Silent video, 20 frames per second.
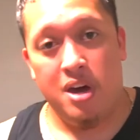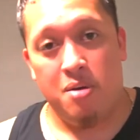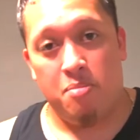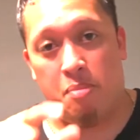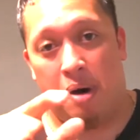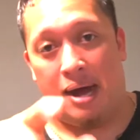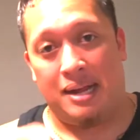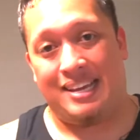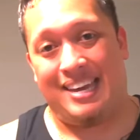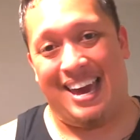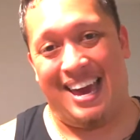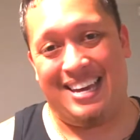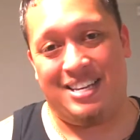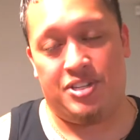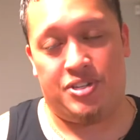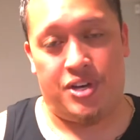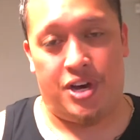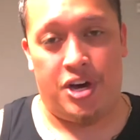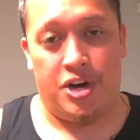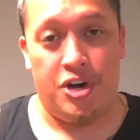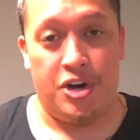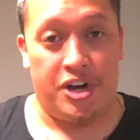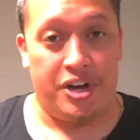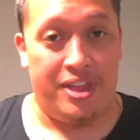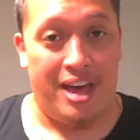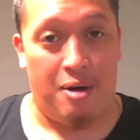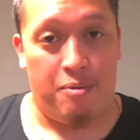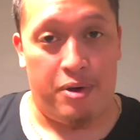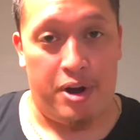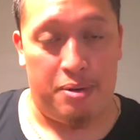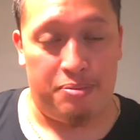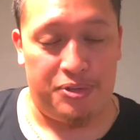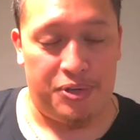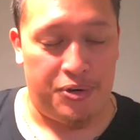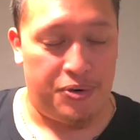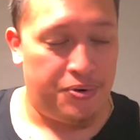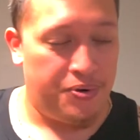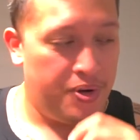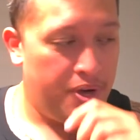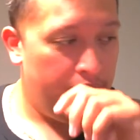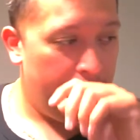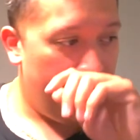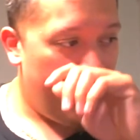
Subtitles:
Mod K is hooking that one up too.